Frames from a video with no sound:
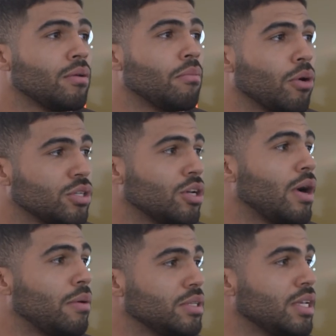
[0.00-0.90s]
more so,
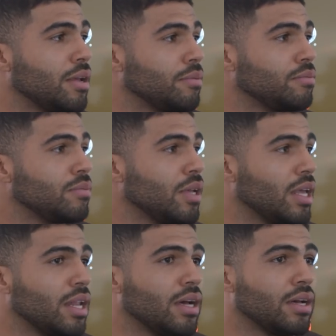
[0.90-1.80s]
I would say.
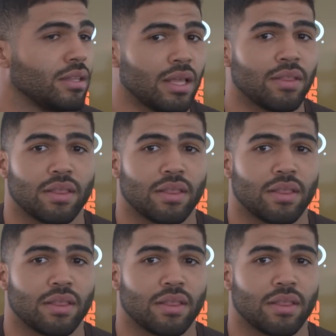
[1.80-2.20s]
Go